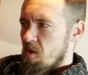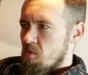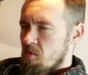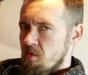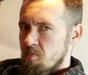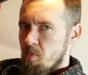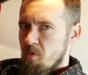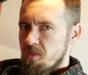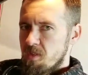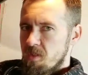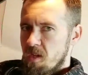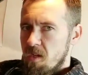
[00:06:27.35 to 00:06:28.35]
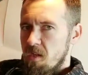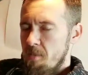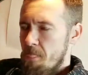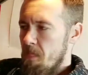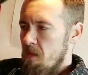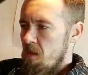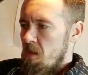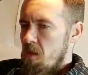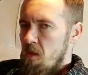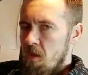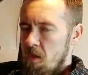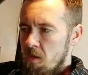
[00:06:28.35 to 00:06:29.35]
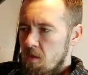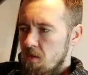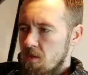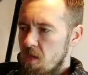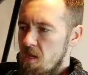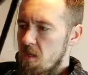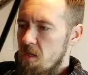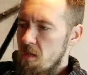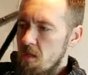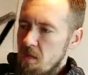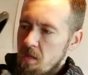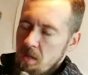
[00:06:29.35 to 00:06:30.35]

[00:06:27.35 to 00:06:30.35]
and these bolts are tight, you'll take it